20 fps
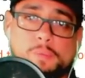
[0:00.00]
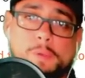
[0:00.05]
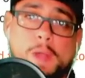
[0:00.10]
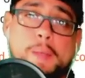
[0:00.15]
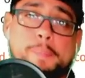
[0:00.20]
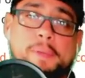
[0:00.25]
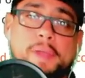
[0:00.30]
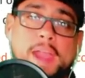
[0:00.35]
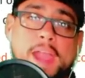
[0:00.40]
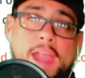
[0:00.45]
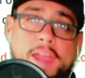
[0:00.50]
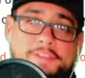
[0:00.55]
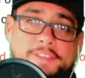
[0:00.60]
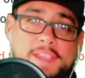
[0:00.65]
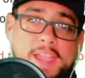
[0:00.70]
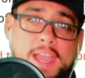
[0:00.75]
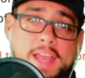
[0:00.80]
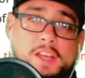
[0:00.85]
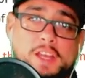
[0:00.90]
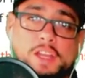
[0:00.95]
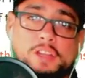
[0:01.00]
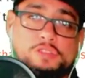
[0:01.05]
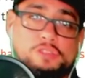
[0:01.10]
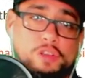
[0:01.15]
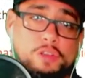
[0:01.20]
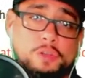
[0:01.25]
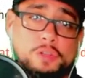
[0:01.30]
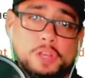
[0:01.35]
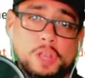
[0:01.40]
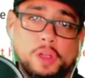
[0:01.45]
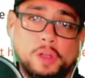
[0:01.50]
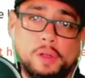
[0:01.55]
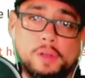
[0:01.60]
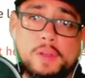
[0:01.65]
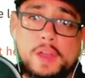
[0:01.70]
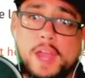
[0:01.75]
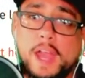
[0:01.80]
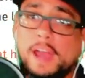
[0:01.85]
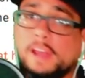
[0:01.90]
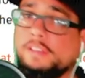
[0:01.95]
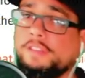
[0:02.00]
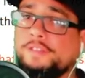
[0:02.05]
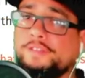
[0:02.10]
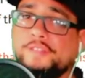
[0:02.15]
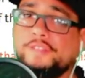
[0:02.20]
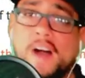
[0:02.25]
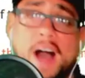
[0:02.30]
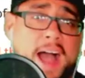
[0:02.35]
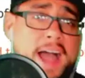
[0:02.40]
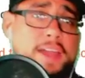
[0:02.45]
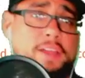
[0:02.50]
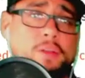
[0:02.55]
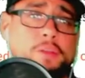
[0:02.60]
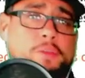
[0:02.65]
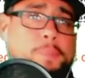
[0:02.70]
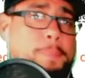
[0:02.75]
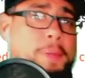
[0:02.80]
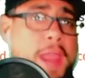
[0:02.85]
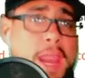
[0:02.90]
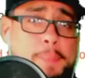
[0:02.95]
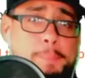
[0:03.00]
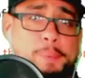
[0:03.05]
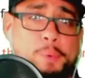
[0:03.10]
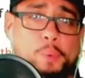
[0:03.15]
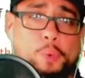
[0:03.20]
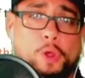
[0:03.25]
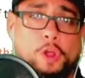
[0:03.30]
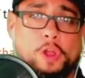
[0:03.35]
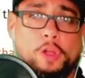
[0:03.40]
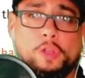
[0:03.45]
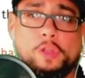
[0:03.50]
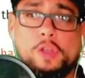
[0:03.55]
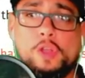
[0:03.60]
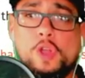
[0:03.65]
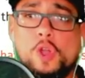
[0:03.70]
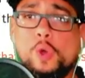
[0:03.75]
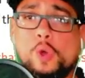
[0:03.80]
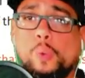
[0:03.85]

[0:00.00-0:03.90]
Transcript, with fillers: Robert F. Kennedy Jr. has filed paperwork